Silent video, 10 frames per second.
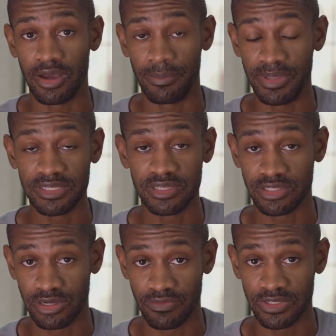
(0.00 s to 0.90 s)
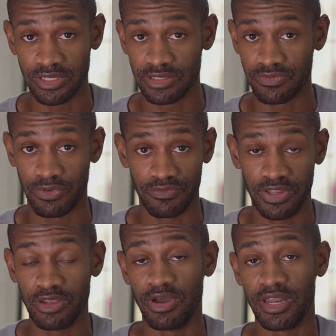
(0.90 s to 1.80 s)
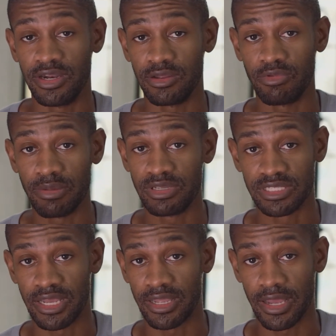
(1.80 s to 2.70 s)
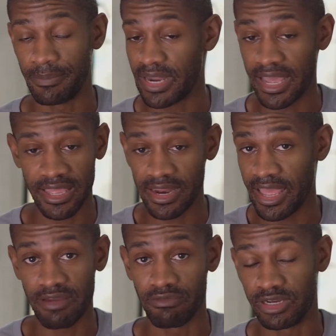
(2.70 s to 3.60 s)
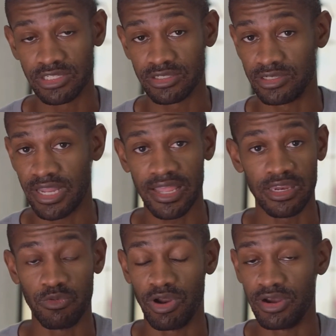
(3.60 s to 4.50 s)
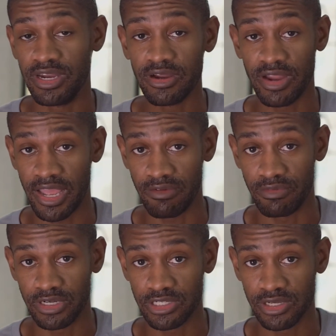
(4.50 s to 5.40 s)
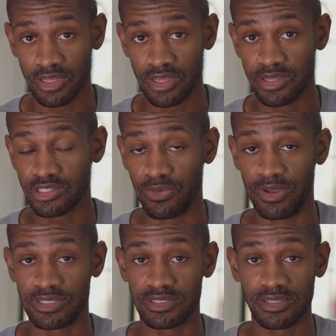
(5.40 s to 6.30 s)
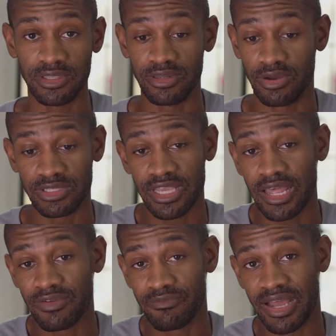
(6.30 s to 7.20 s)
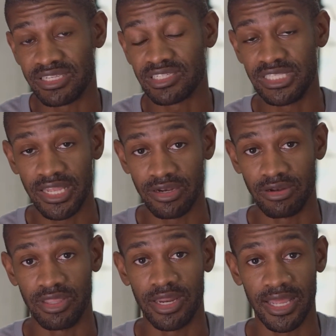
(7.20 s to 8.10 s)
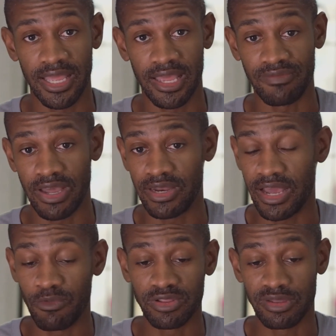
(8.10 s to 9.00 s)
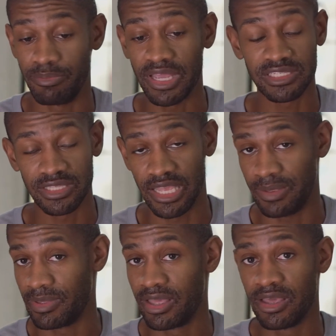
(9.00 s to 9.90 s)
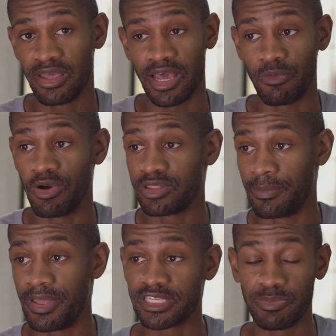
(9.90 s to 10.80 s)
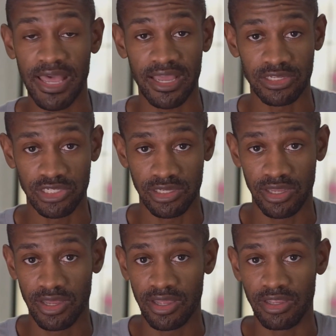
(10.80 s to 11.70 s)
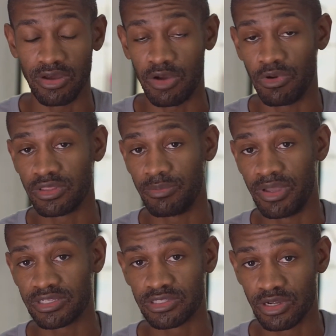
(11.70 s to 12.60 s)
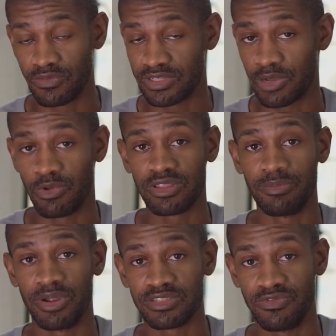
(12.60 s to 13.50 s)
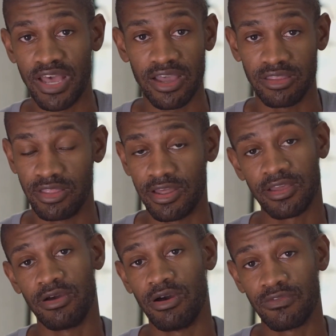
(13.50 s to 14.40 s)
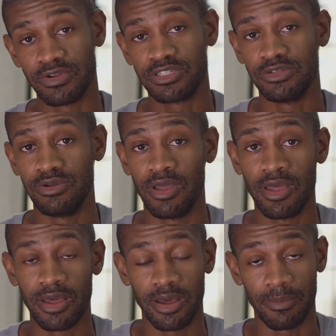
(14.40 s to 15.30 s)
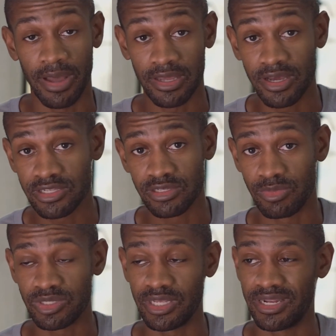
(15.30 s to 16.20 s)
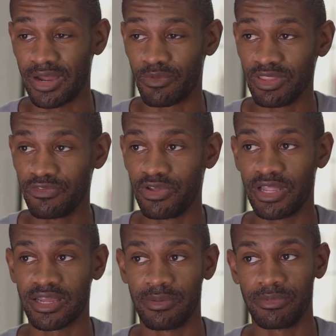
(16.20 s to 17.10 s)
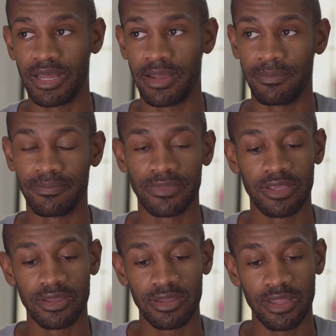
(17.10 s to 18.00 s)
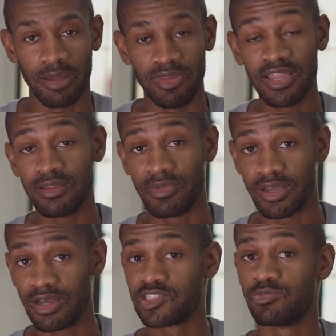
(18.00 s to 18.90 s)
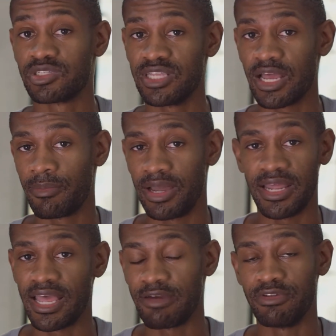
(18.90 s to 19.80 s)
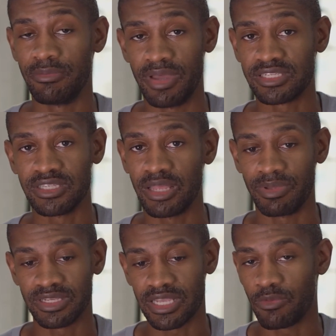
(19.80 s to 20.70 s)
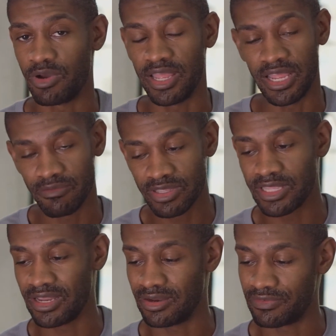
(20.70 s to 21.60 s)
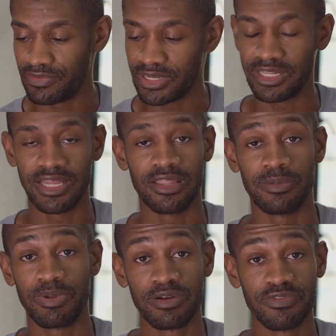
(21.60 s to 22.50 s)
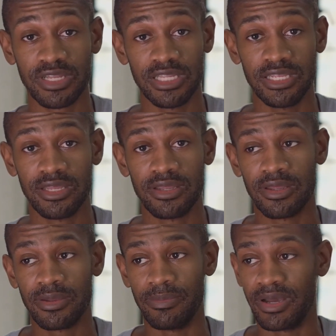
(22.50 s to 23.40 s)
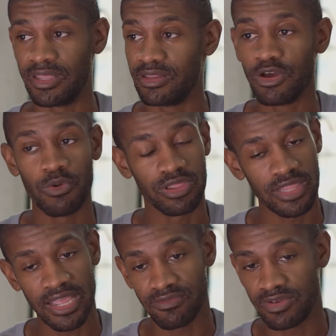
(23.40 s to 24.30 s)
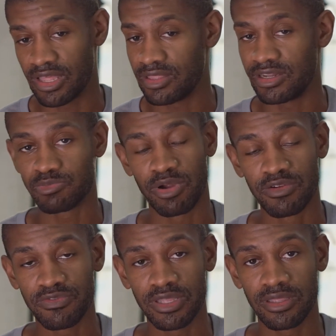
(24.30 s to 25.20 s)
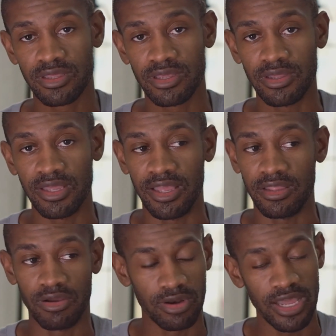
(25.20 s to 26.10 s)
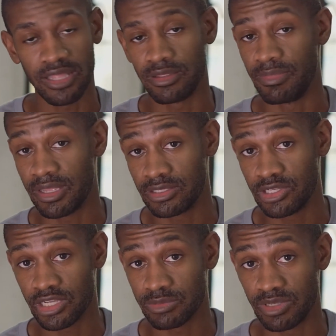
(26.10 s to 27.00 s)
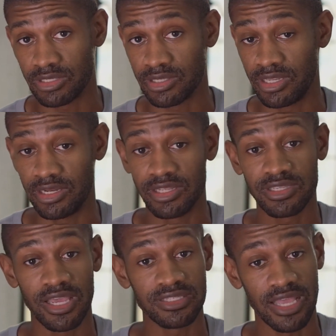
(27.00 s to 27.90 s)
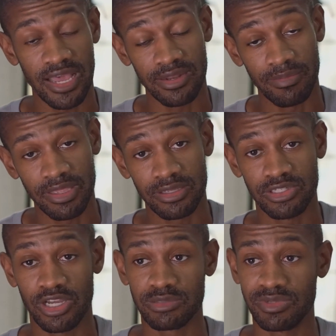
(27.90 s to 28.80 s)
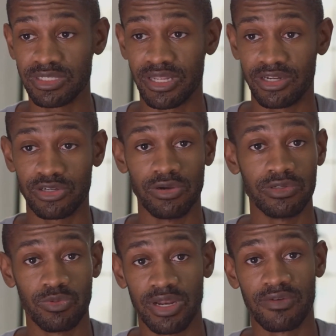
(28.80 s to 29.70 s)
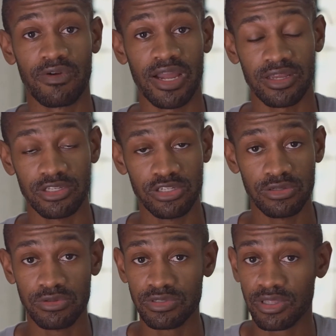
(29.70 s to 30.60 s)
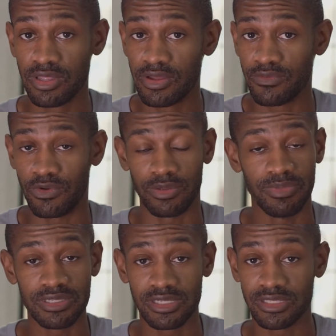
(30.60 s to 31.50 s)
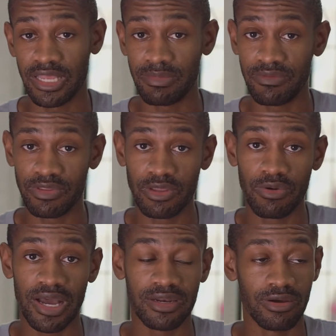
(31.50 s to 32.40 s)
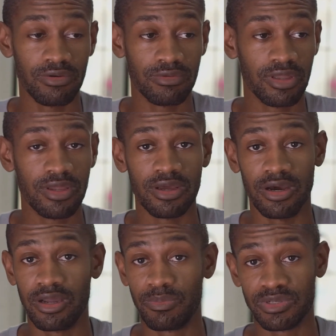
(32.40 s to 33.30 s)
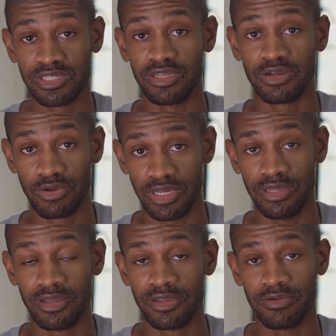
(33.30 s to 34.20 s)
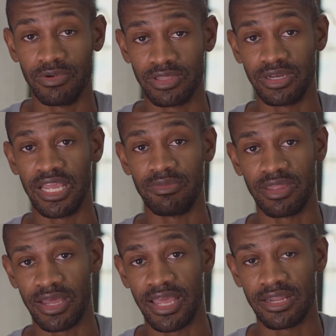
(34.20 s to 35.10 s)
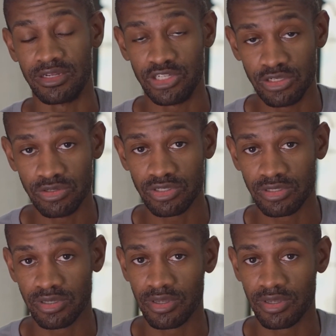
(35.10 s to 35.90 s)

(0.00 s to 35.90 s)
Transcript: business services for video editing and web design. I'm not at average, not anywhere near average. So it's kind of my standard that I have. I want the best name. I want the best packaging. You know, I want the best service. I want the best value that I can offer to my customers. And I really feel like I'm letting my customers down by not having the best name, because I want everything to fit together perfectly. But, you know, with life, nothing is perfect, and you're going to have to make adjustments. And in this case, I had to make adjustments, and I chose whatever I could choose for the business name, even though I don't 100% agree with the name that I had to choose